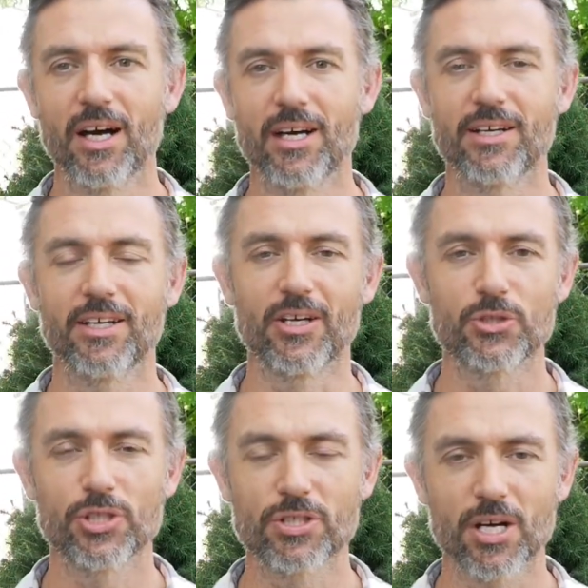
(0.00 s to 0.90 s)
you know,
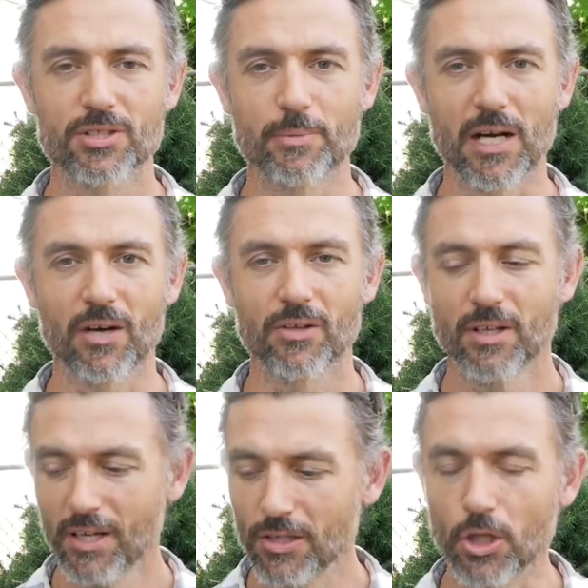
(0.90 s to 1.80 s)
she talks about
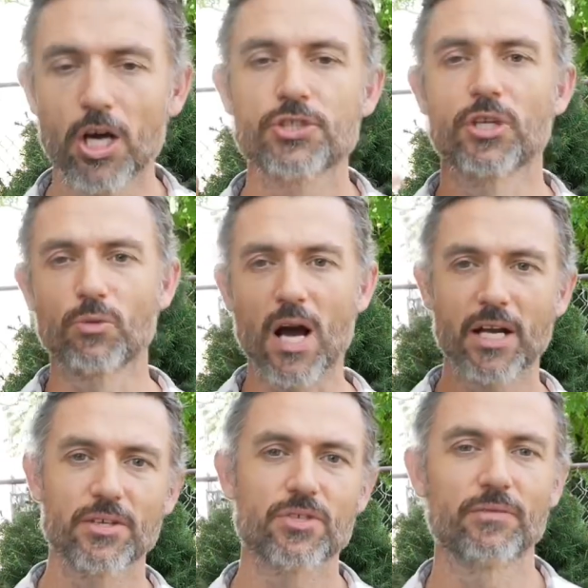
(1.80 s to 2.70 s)
launching
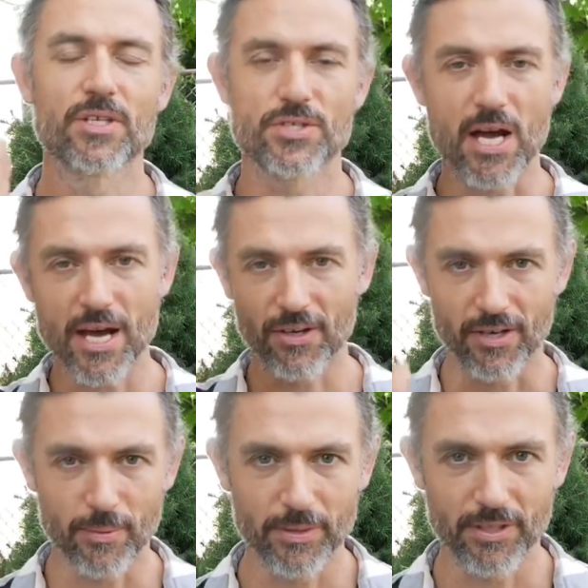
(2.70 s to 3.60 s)
rockets of desire
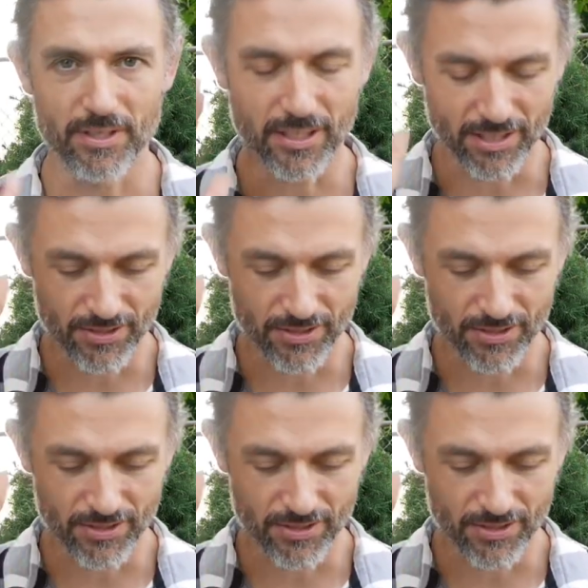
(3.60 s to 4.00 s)
up into the air.